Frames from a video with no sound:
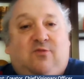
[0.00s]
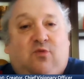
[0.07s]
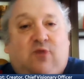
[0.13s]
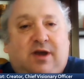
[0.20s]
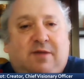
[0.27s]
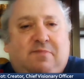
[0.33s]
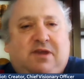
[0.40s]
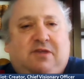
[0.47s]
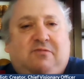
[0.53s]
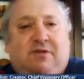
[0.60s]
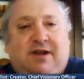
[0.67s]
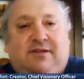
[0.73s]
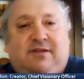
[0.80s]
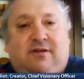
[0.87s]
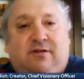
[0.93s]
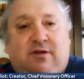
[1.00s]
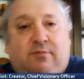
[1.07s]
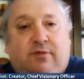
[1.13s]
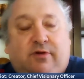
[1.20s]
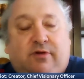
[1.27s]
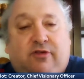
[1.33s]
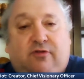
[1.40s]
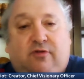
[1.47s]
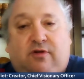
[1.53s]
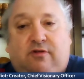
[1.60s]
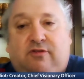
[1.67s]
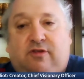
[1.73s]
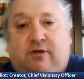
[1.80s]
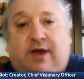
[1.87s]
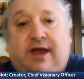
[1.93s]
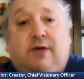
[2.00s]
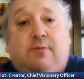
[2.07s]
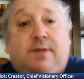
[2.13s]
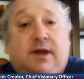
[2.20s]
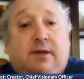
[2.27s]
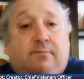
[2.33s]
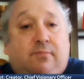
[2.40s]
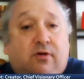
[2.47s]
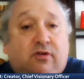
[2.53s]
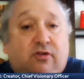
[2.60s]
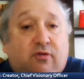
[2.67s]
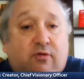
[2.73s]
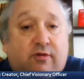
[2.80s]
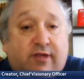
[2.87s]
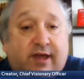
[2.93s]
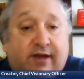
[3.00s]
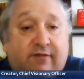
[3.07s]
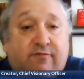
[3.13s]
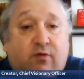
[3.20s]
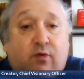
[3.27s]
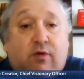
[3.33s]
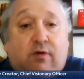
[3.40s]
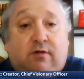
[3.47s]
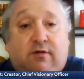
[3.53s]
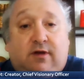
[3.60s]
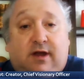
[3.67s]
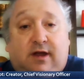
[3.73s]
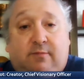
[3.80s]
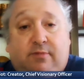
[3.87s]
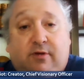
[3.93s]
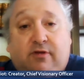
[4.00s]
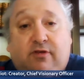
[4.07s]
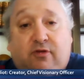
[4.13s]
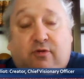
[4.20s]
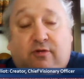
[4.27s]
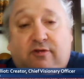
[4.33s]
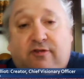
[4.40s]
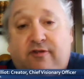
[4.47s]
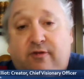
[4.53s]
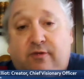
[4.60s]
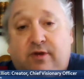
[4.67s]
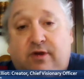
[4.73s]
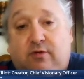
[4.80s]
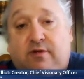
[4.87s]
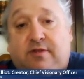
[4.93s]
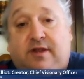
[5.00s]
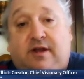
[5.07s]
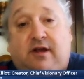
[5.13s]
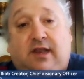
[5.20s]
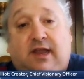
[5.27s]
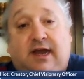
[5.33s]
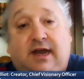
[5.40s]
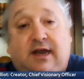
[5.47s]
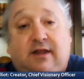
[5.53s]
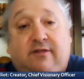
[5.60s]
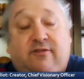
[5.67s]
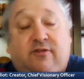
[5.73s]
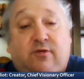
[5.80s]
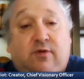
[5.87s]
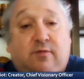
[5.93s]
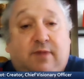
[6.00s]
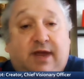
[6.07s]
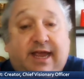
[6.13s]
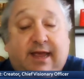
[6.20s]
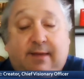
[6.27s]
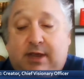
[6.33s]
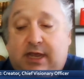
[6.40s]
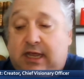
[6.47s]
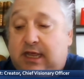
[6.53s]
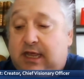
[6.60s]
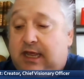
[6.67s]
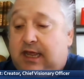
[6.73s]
Wouldn't it be great to own a bookstore? So I opened up bookstores. I had 4 bookstores, 2 in North Carolina, 2 in Miami.